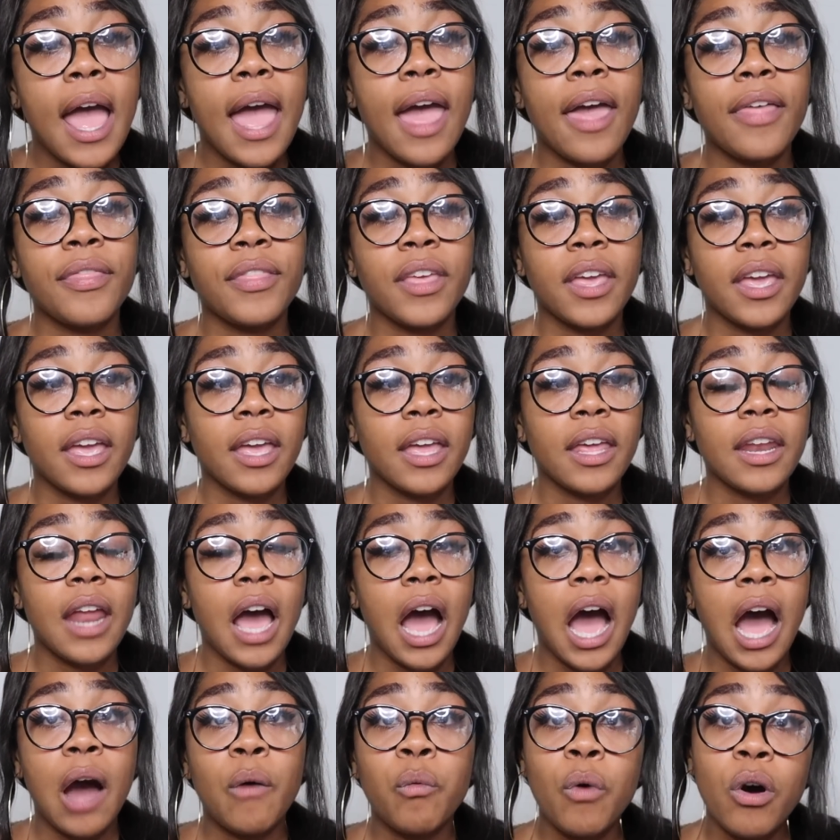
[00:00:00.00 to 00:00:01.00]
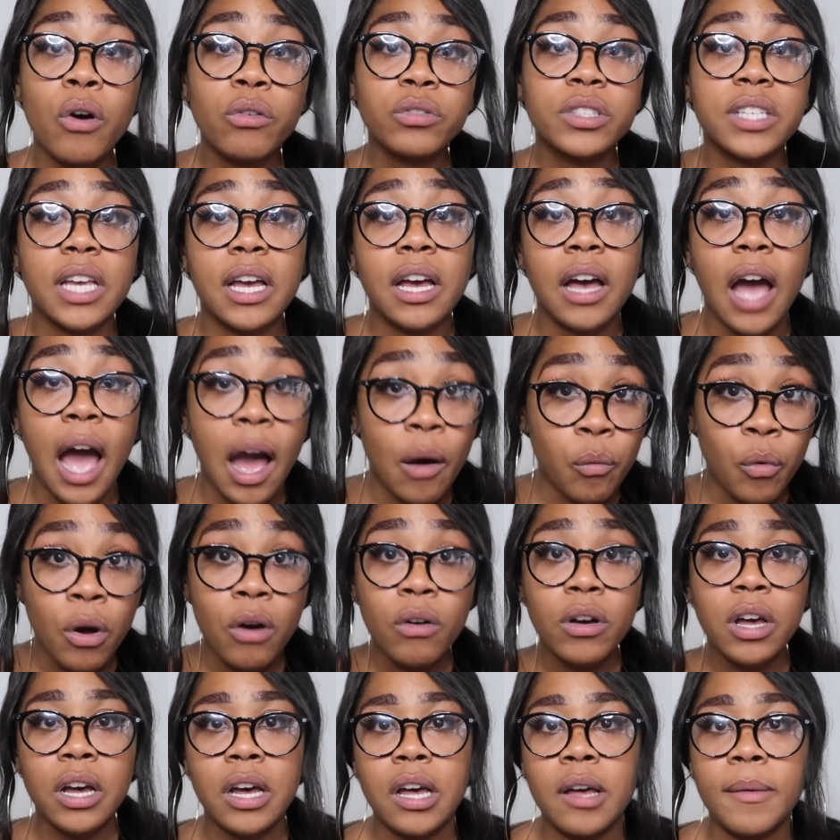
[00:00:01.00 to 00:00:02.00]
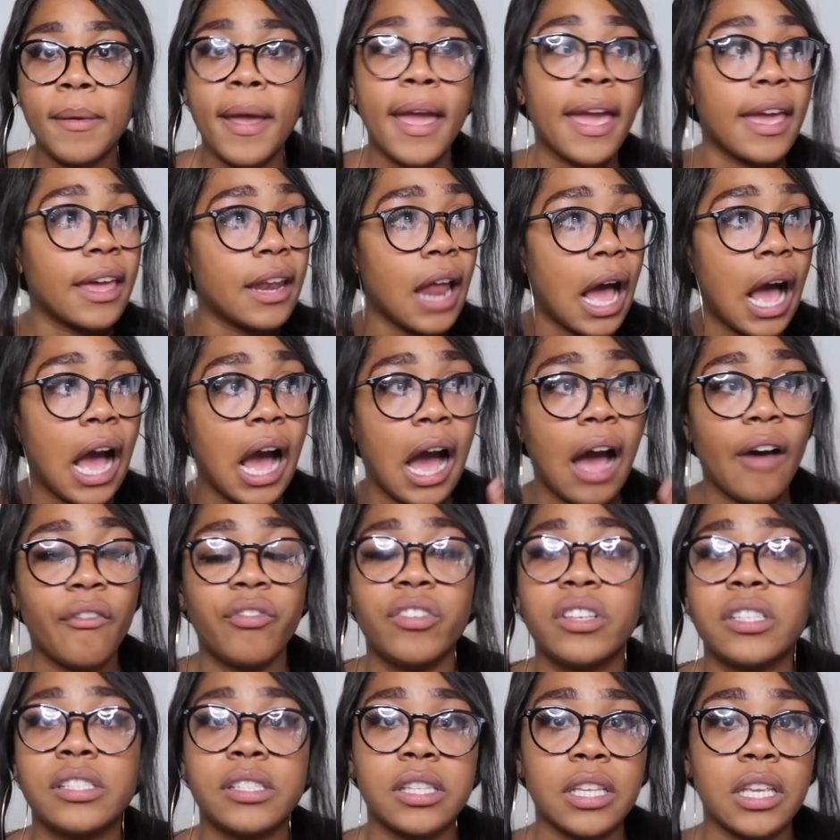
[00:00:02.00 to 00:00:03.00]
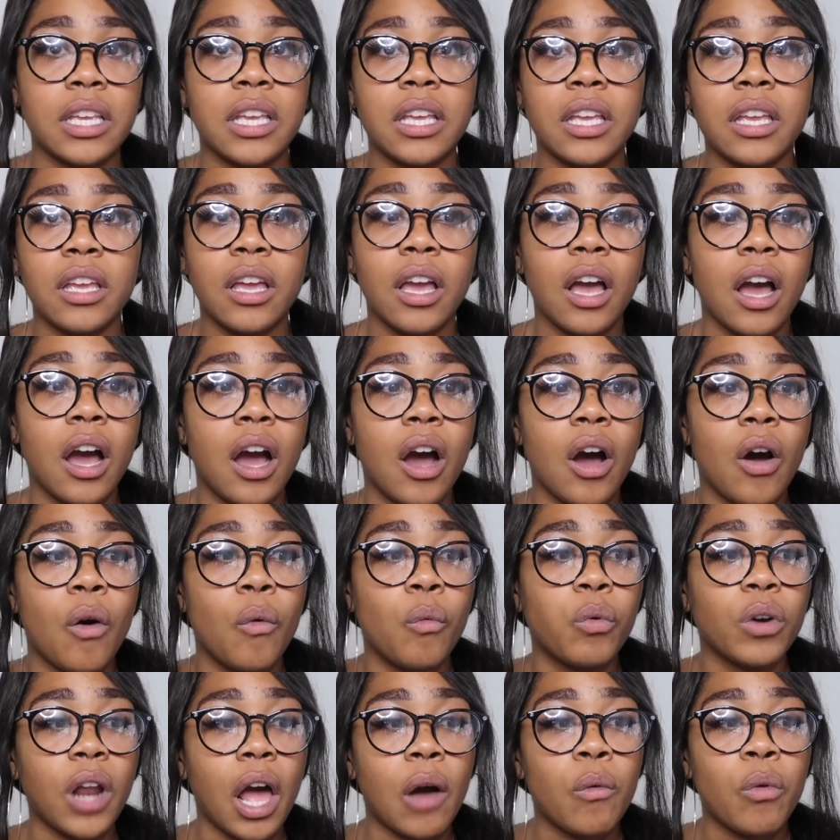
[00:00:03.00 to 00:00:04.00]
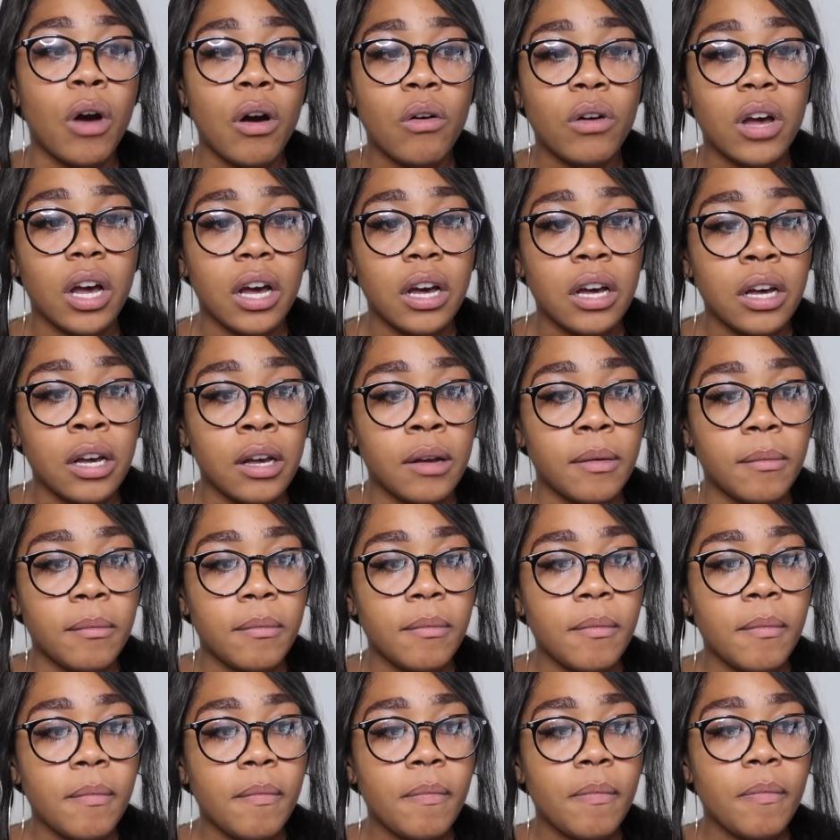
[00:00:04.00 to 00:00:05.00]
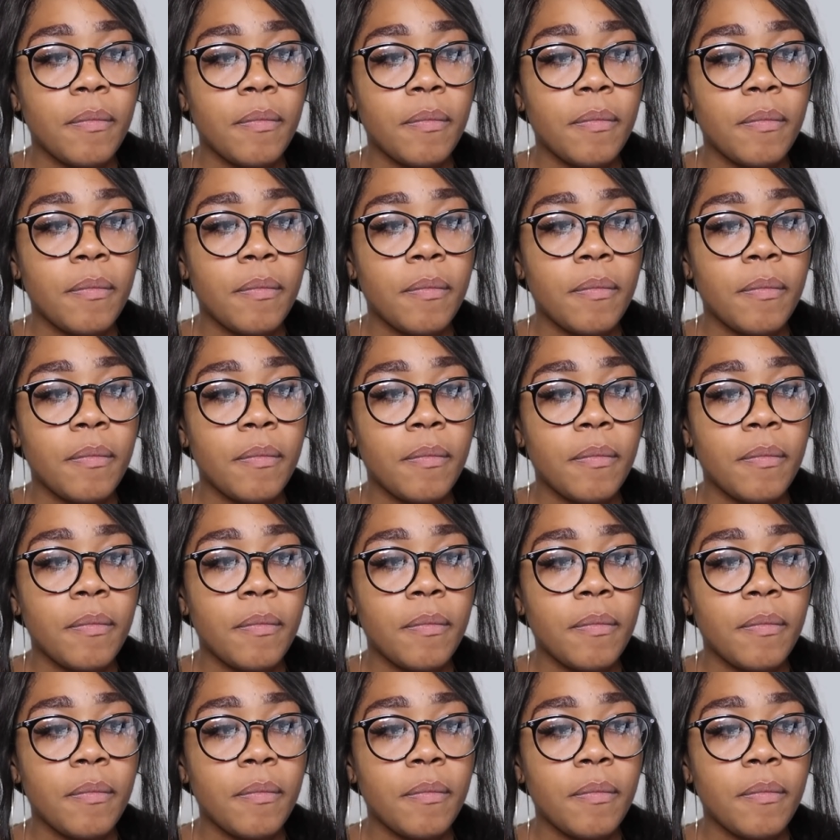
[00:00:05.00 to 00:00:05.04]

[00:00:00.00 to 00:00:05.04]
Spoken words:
And then I woke up, and I obviously, when I woke up,